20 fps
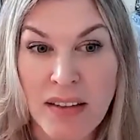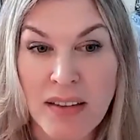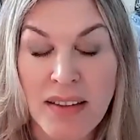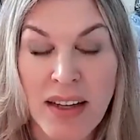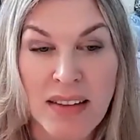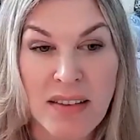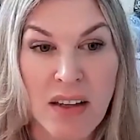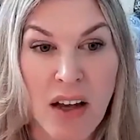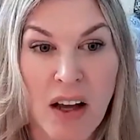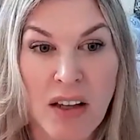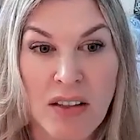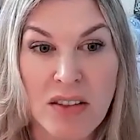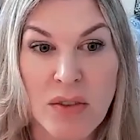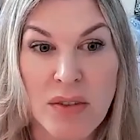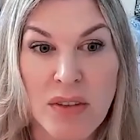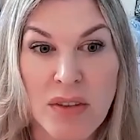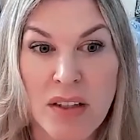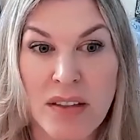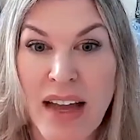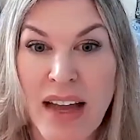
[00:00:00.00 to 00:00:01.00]
That's also
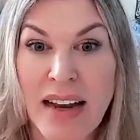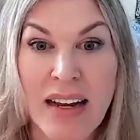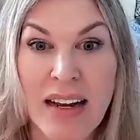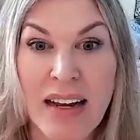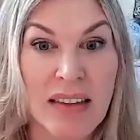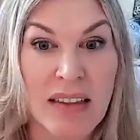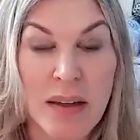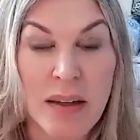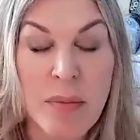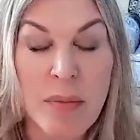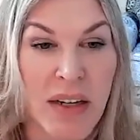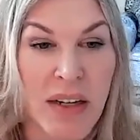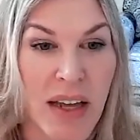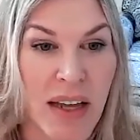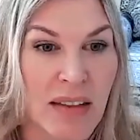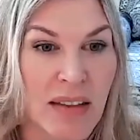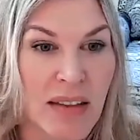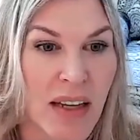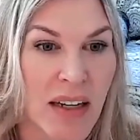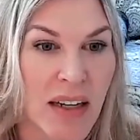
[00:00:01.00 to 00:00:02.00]
that
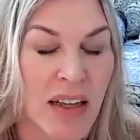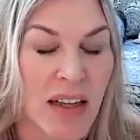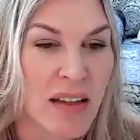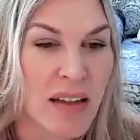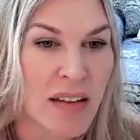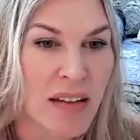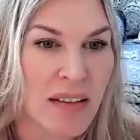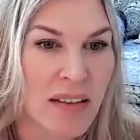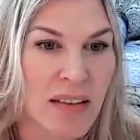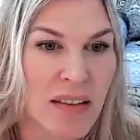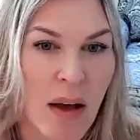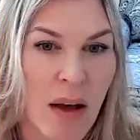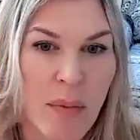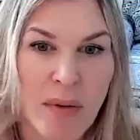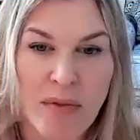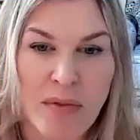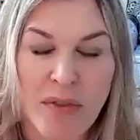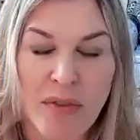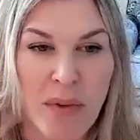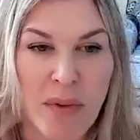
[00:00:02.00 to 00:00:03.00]
eliminates anything that's
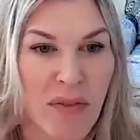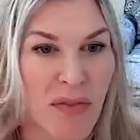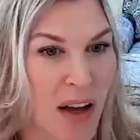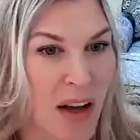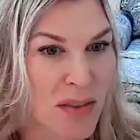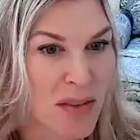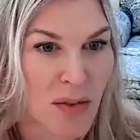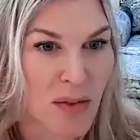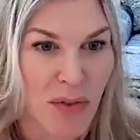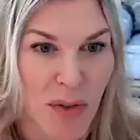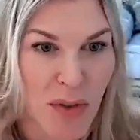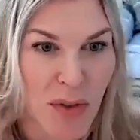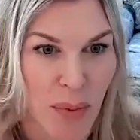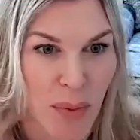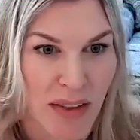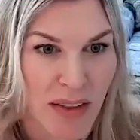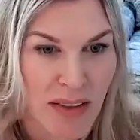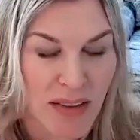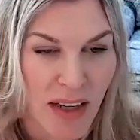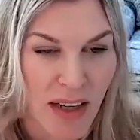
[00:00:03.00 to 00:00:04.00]
coming from the fossil
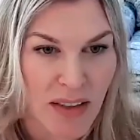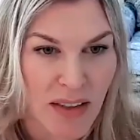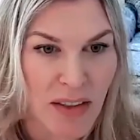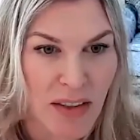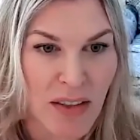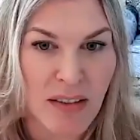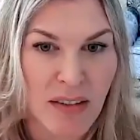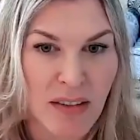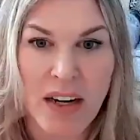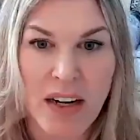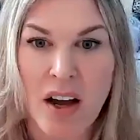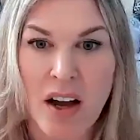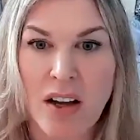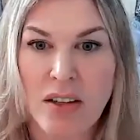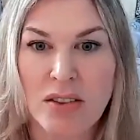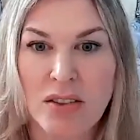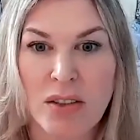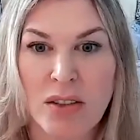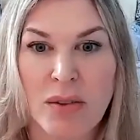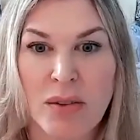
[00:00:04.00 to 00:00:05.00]
fuel-based sector that
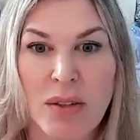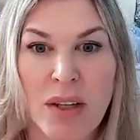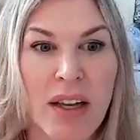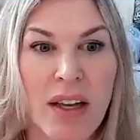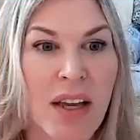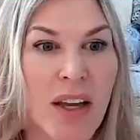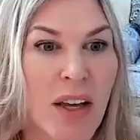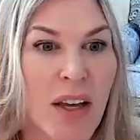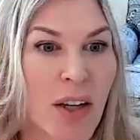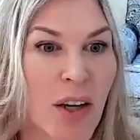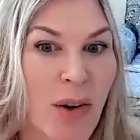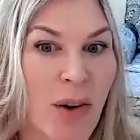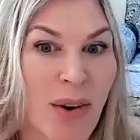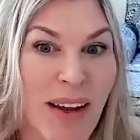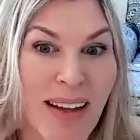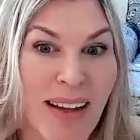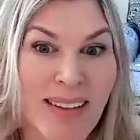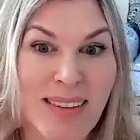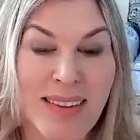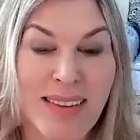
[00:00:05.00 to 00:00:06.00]
also
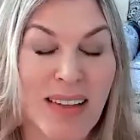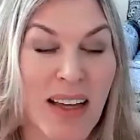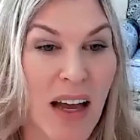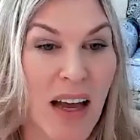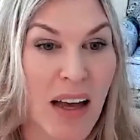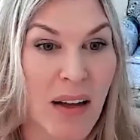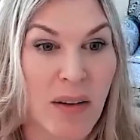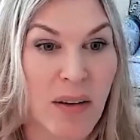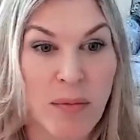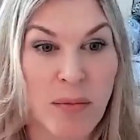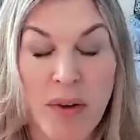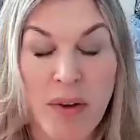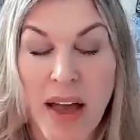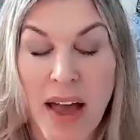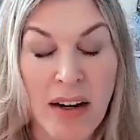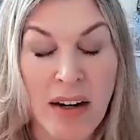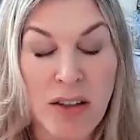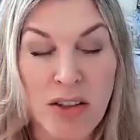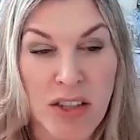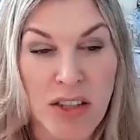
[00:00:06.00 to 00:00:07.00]
creates
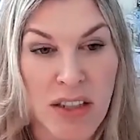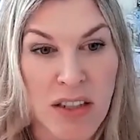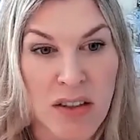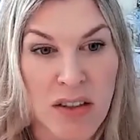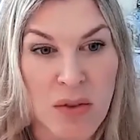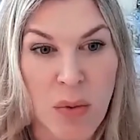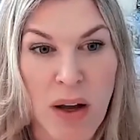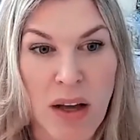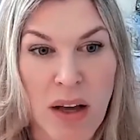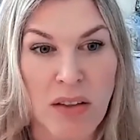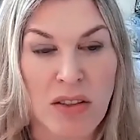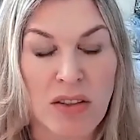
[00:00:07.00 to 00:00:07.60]
energy as well.